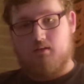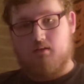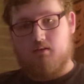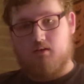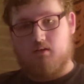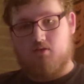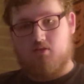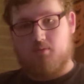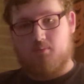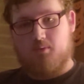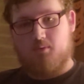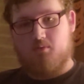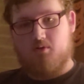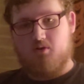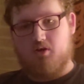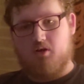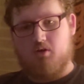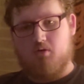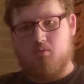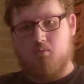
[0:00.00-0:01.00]
Now some people
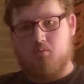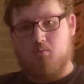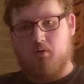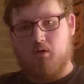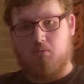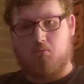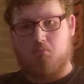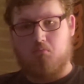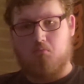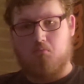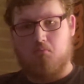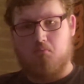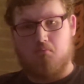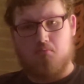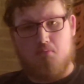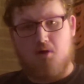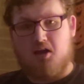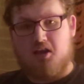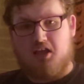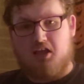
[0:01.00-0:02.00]
go, well,
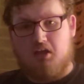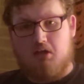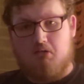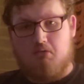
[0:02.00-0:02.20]
money.